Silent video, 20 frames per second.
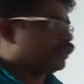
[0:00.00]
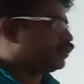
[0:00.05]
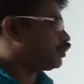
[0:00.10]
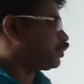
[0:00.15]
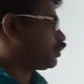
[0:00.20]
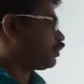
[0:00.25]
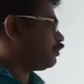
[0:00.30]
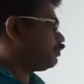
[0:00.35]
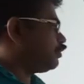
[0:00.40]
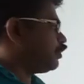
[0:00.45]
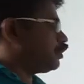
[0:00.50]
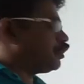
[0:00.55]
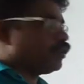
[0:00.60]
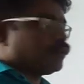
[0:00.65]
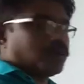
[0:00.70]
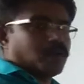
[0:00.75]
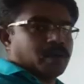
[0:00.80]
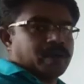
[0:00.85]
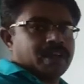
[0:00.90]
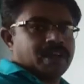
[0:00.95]
So if we
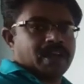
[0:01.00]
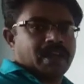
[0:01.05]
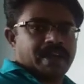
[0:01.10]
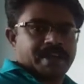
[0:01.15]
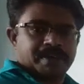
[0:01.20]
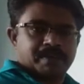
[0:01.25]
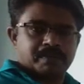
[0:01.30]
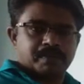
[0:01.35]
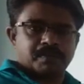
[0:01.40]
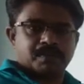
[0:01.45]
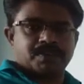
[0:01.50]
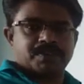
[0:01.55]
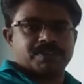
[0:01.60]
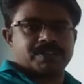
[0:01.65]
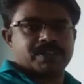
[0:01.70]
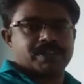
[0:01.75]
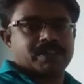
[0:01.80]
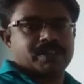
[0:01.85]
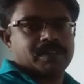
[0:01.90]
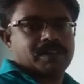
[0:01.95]
draw a line, you will
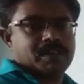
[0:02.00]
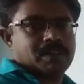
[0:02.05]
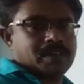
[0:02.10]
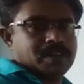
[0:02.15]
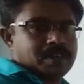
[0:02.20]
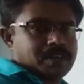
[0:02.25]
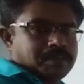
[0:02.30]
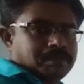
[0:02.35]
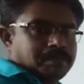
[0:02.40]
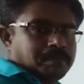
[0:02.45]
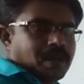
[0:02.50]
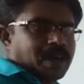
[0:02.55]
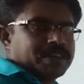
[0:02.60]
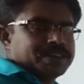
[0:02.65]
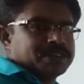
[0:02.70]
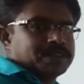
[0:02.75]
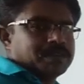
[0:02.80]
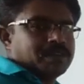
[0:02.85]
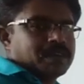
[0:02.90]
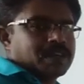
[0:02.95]
see
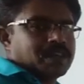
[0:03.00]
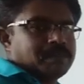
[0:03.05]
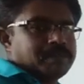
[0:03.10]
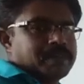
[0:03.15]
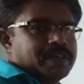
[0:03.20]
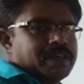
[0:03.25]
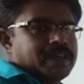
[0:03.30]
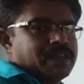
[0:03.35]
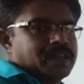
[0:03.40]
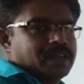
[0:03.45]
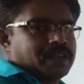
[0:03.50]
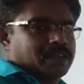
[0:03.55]
past will come here,